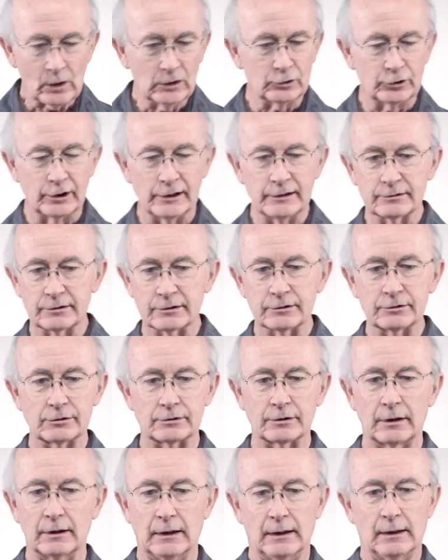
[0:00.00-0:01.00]
Jesus
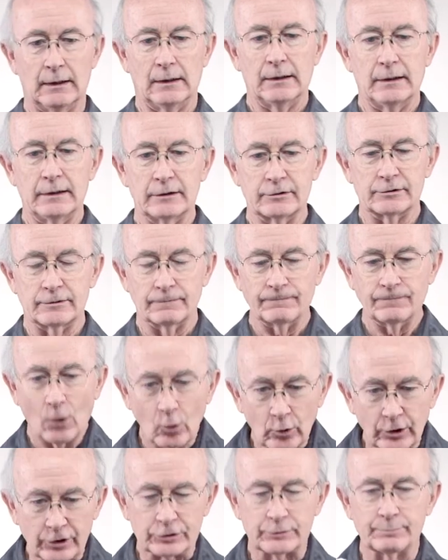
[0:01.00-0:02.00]
is the
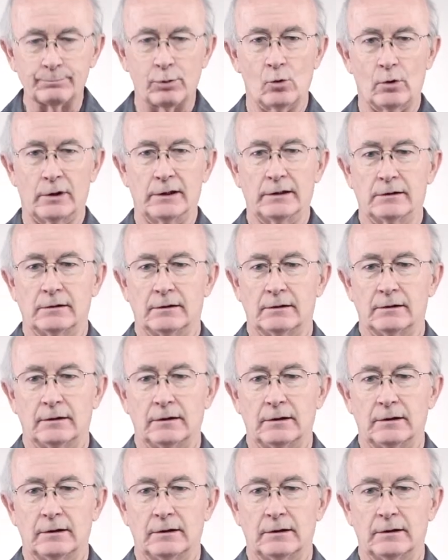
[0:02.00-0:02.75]
focus point.